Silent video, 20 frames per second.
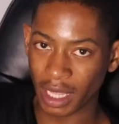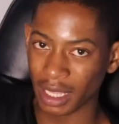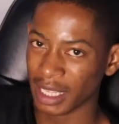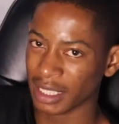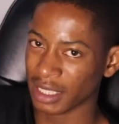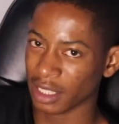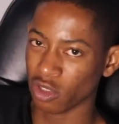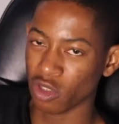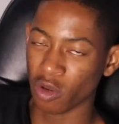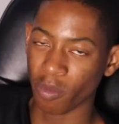
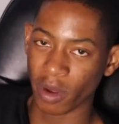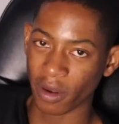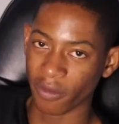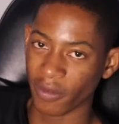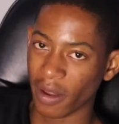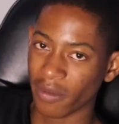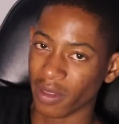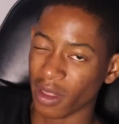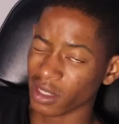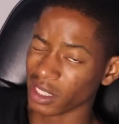that's a
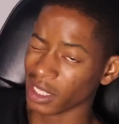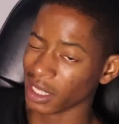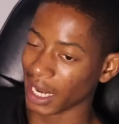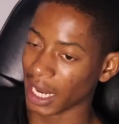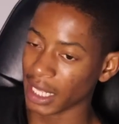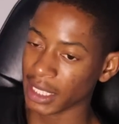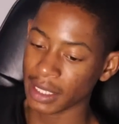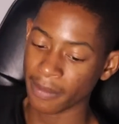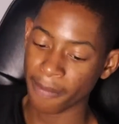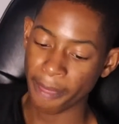2.5 thousand
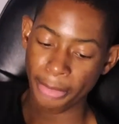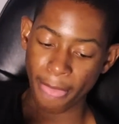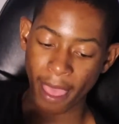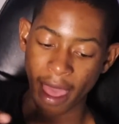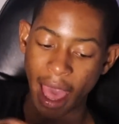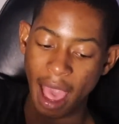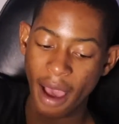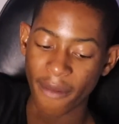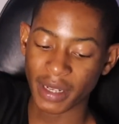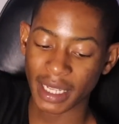rands.
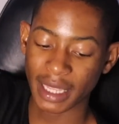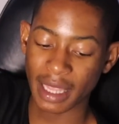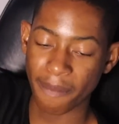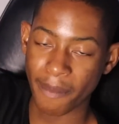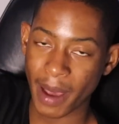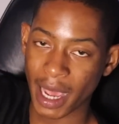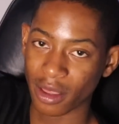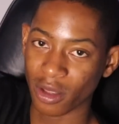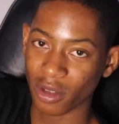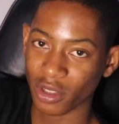After they
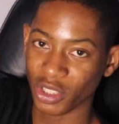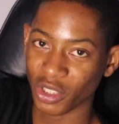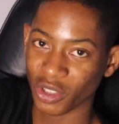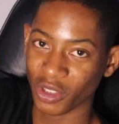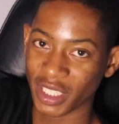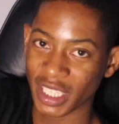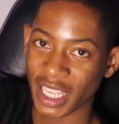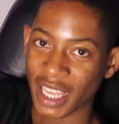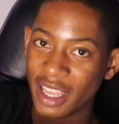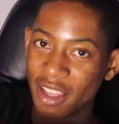buy those
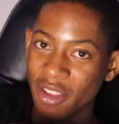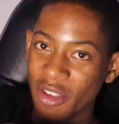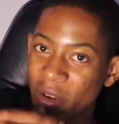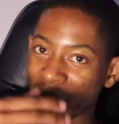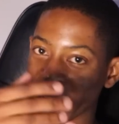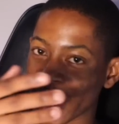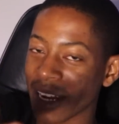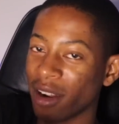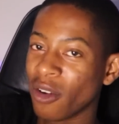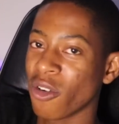shoes,
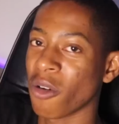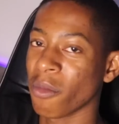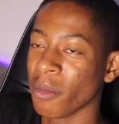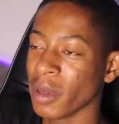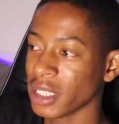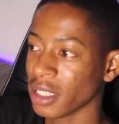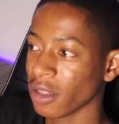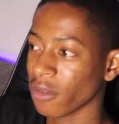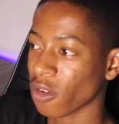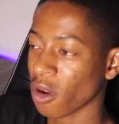you get a
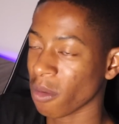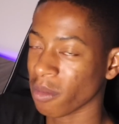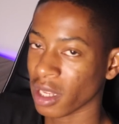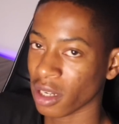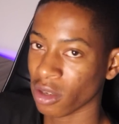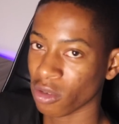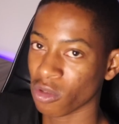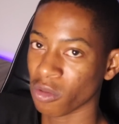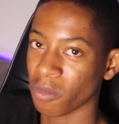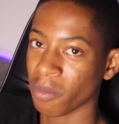commission from
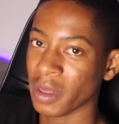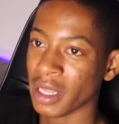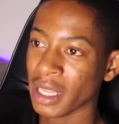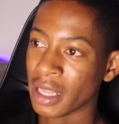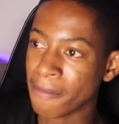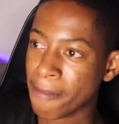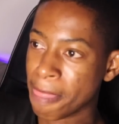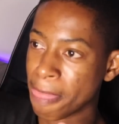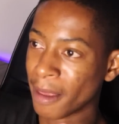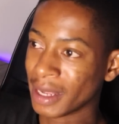that. It could
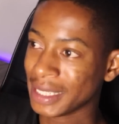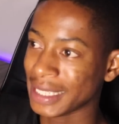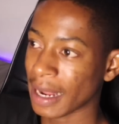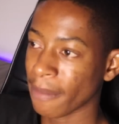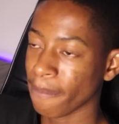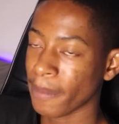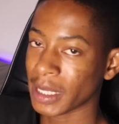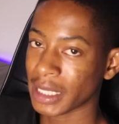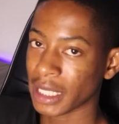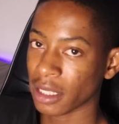be
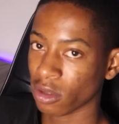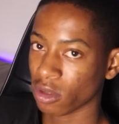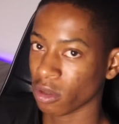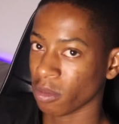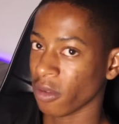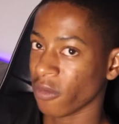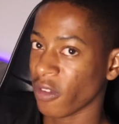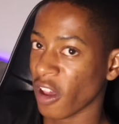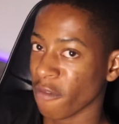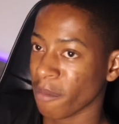10%, it could
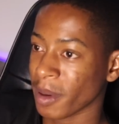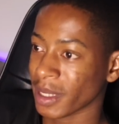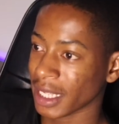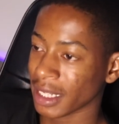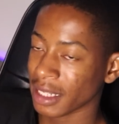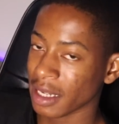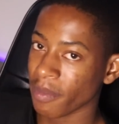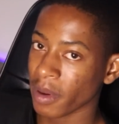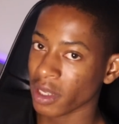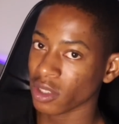be
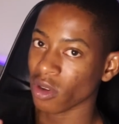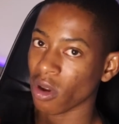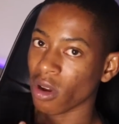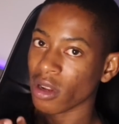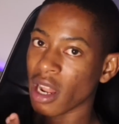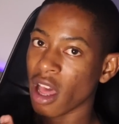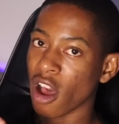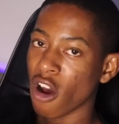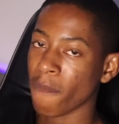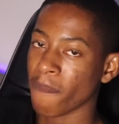5%, depends
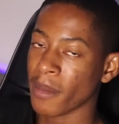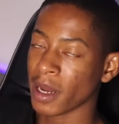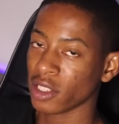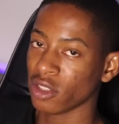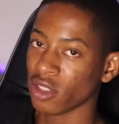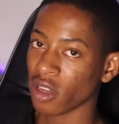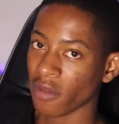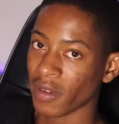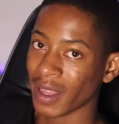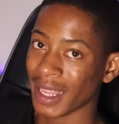on how
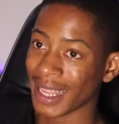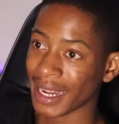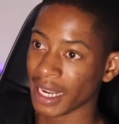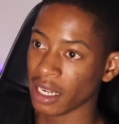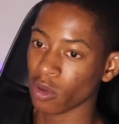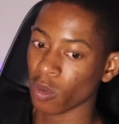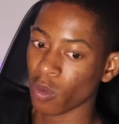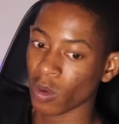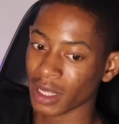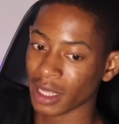much you have
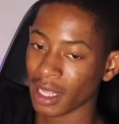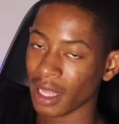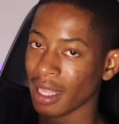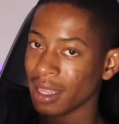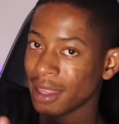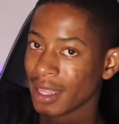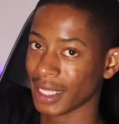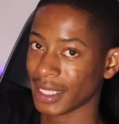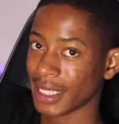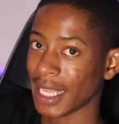agreed
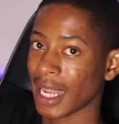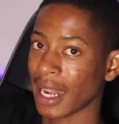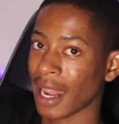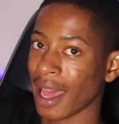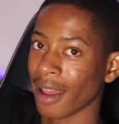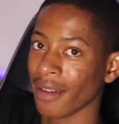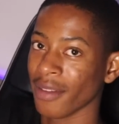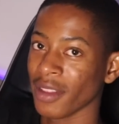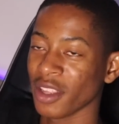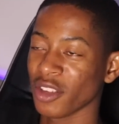with the
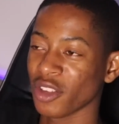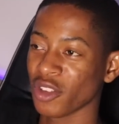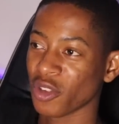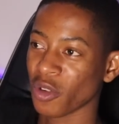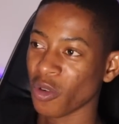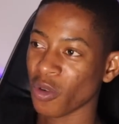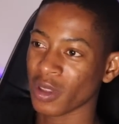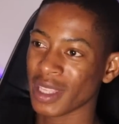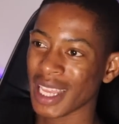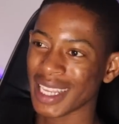seller.
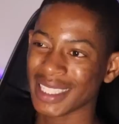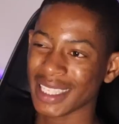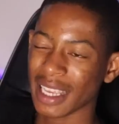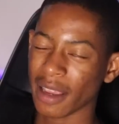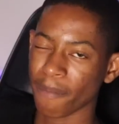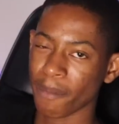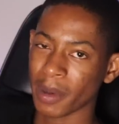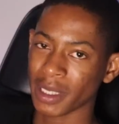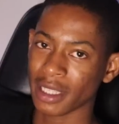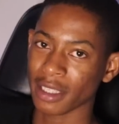So that's
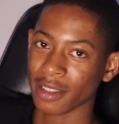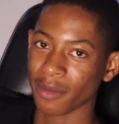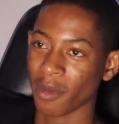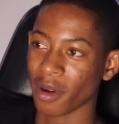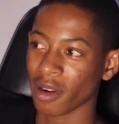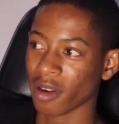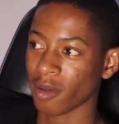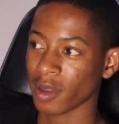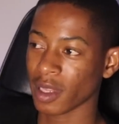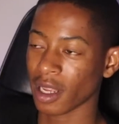a business
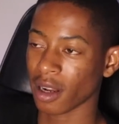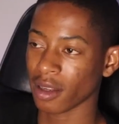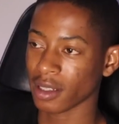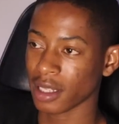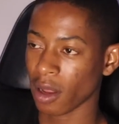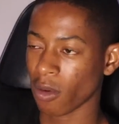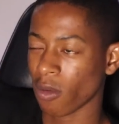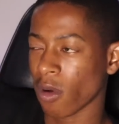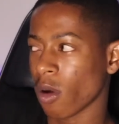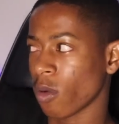model that I was
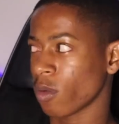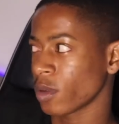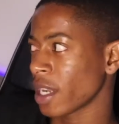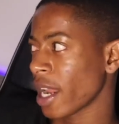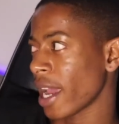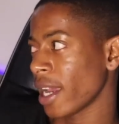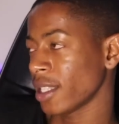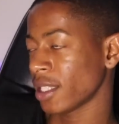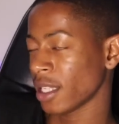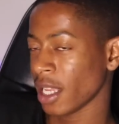like, wow,
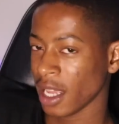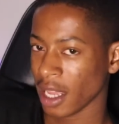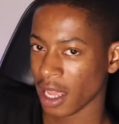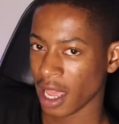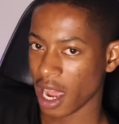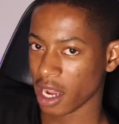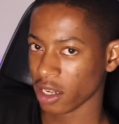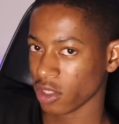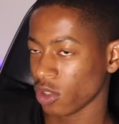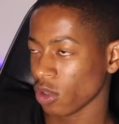nice.
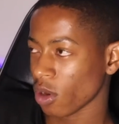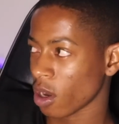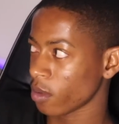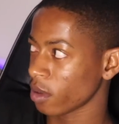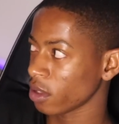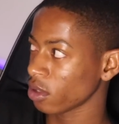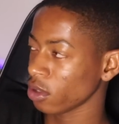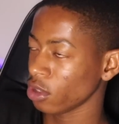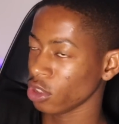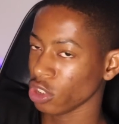I
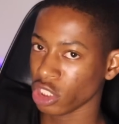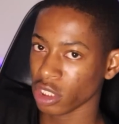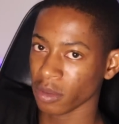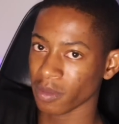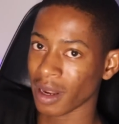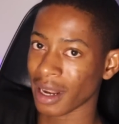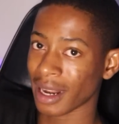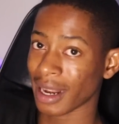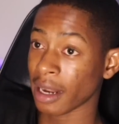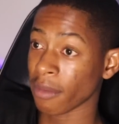went on
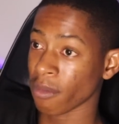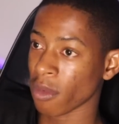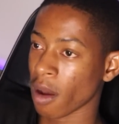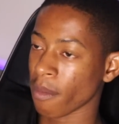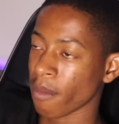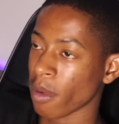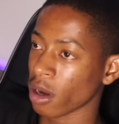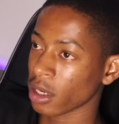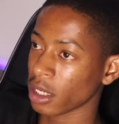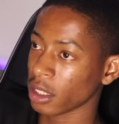YouTube, read more
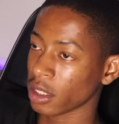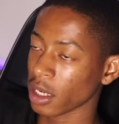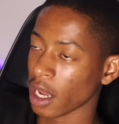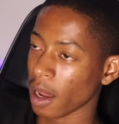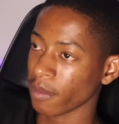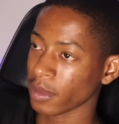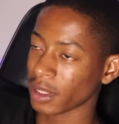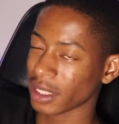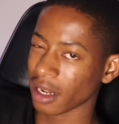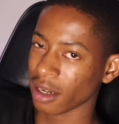about it,
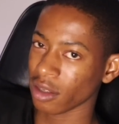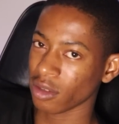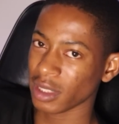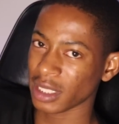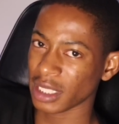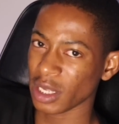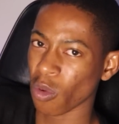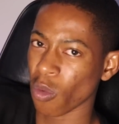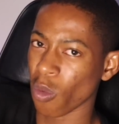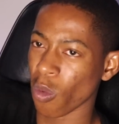started to
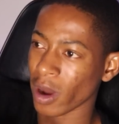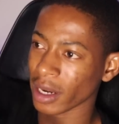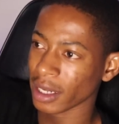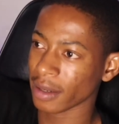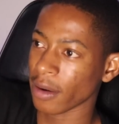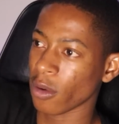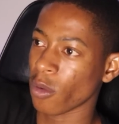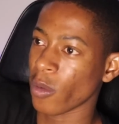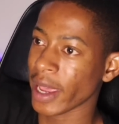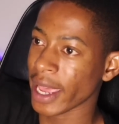see
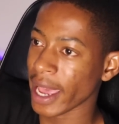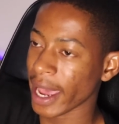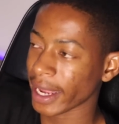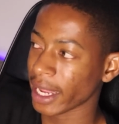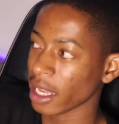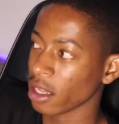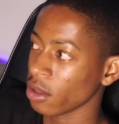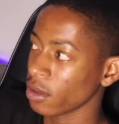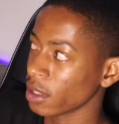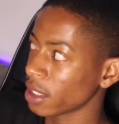what way I
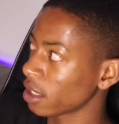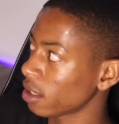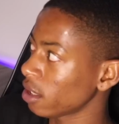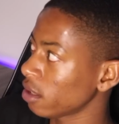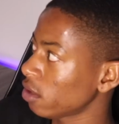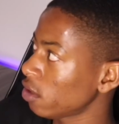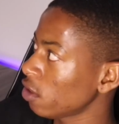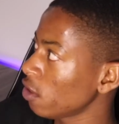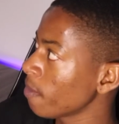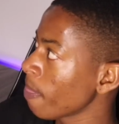can use it
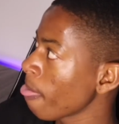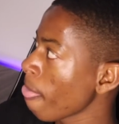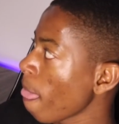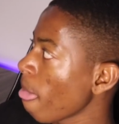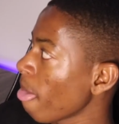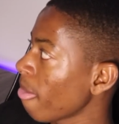into.